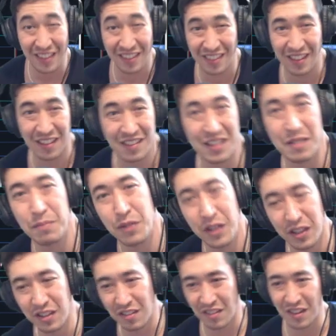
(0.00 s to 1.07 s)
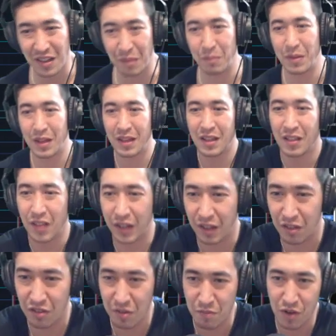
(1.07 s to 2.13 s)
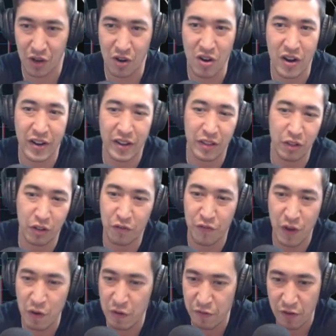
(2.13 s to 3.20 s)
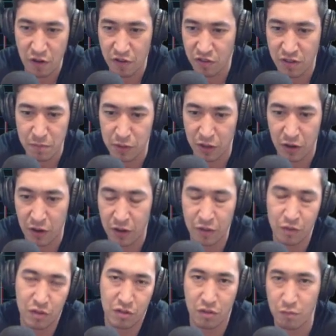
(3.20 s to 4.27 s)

things end up looking the same, like in some regard. It looks very very similar. Just